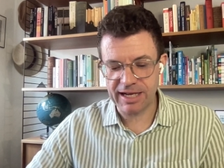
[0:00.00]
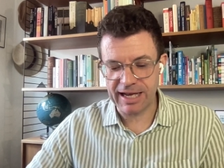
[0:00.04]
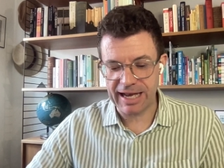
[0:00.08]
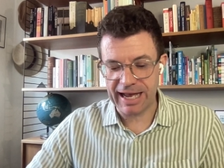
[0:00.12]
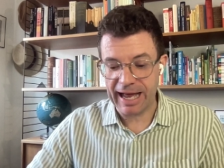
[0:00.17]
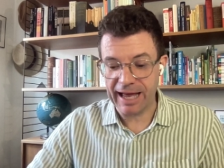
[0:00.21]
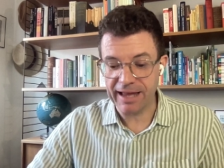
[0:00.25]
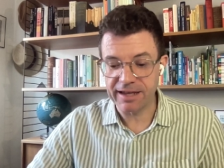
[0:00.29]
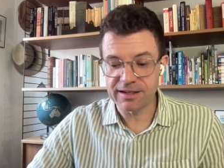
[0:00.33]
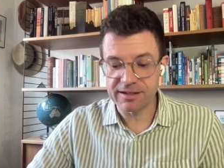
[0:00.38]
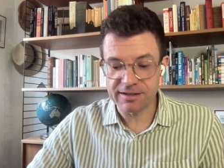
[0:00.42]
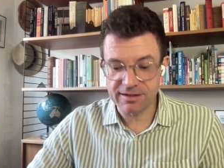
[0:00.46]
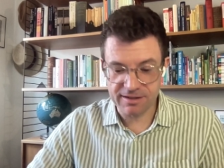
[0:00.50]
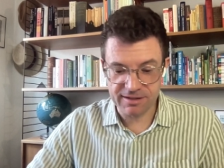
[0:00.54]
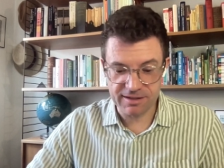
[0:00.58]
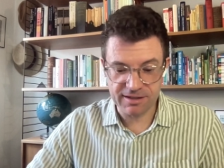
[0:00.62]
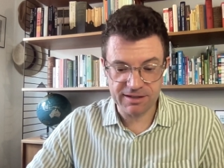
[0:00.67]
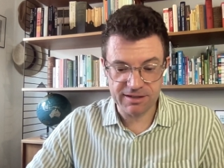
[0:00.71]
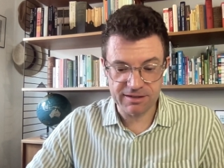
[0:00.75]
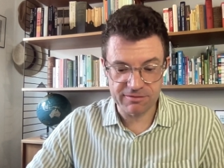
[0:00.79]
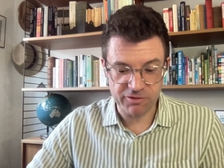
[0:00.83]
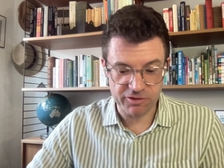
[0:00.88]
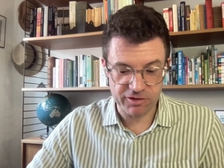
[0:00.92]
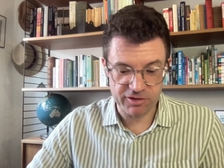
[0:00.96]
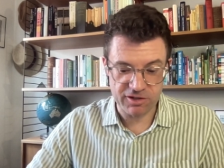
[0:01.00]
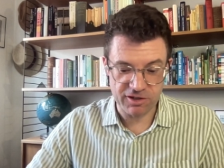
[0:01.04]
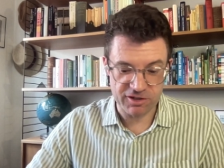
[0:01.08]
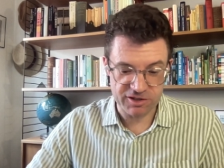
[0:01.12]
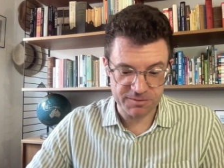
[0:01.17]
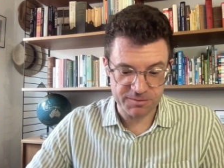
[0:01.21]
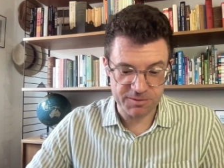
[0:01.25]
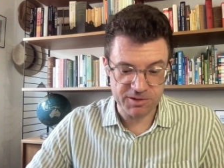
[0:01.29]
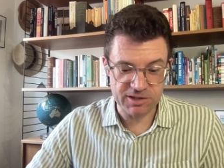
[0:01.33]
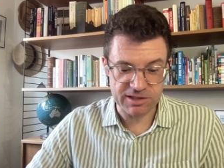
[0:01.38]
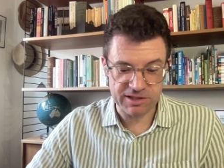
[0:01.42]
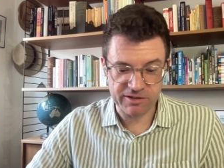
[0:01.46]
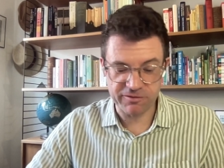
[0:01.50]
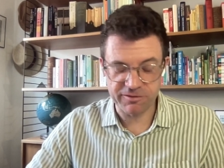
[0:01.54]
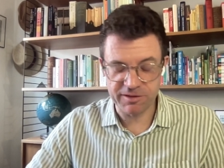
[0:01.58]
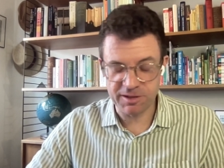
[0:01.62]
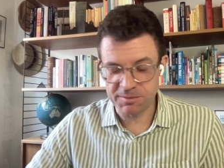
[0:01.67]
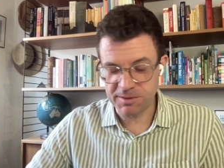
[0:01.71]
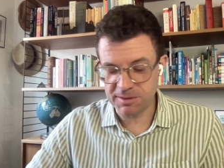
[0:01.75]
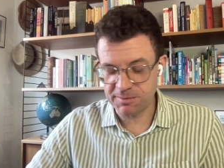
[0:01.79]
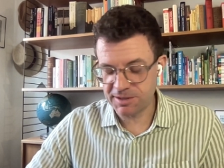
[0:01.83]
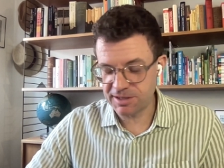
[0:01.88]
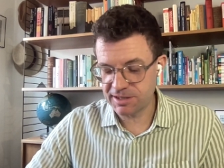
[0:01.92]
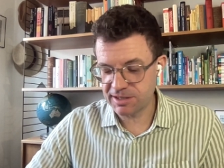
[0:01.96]
at the Royal College of Music from the
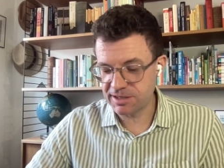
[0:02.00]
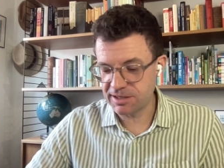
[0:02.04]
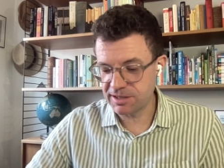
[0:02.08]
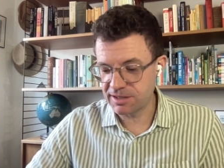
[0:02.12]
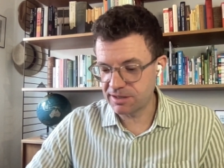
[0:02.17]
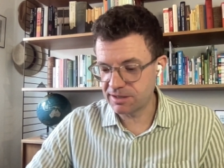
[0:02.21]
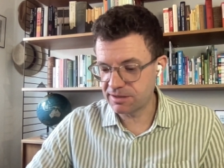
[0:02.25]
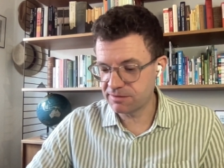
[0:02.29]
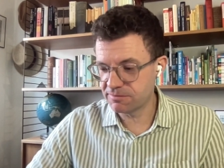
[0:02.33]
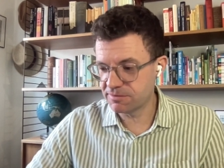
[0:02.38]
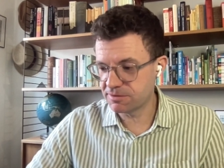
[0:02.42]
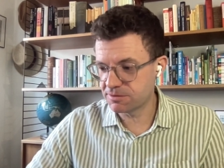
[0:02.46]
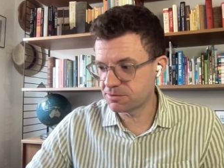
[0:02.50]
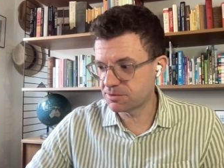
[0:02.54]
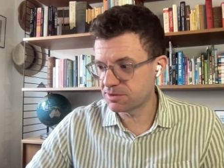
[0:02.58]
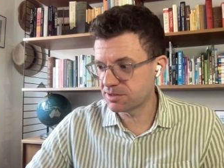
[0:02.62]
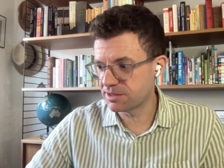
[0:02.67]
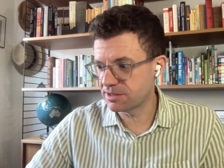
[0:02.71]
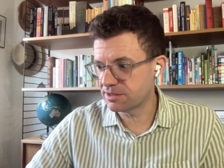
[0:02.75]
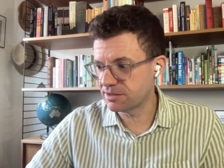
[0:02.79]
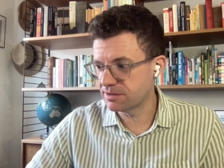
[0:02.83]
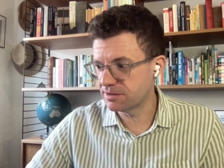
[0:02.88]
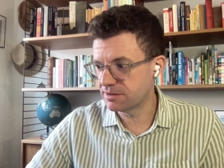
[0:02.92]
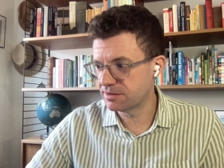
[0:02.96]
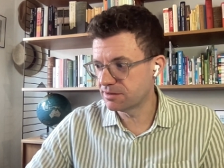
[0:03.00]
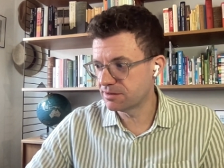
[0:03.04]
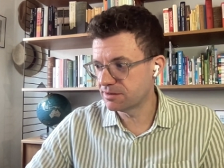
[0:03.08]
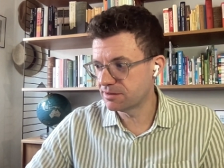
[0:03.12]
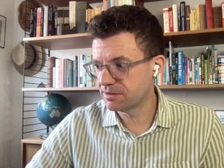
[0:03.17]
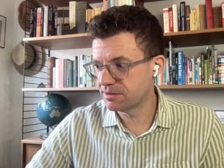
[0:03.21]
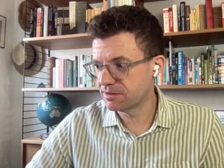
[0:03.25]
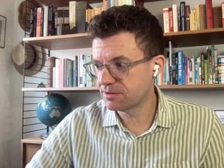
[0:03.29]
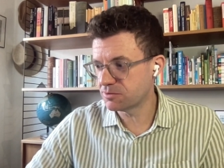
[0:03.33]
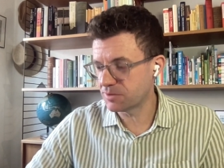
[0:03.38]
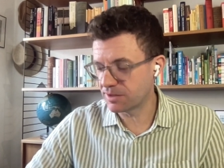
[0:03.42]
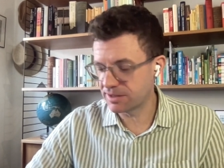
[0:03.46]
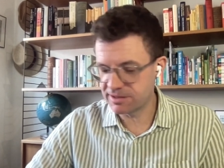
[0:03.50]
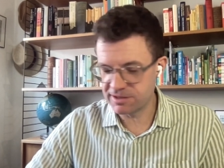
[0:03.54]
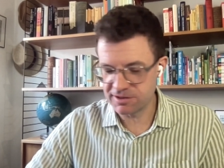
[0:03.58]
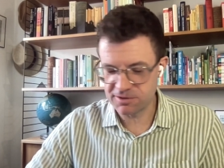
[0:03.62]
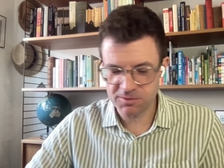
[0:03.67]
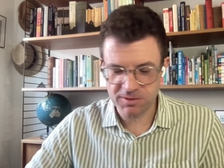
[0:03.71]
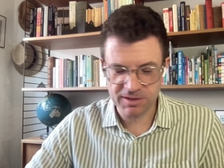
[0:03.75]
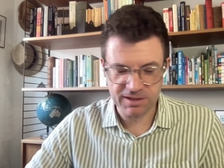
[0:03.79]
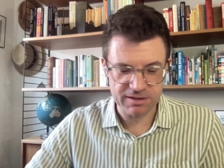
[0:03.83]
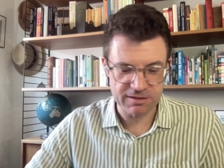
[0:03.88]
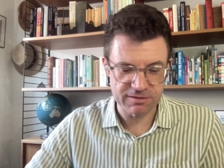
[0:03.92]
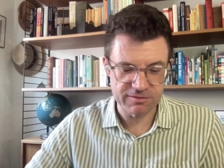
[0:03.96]
BBC, which was in
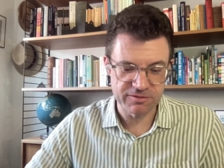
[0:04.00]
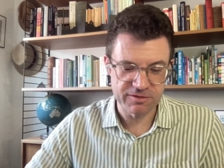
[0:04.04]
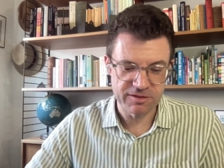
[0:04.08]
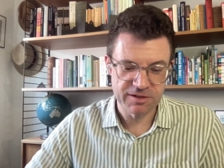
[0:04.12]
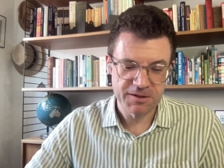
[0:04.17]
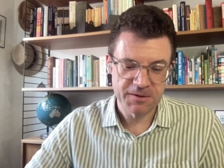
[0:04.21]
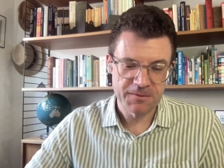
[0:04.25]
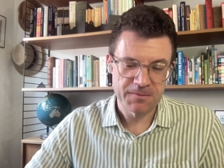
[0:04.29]
2012,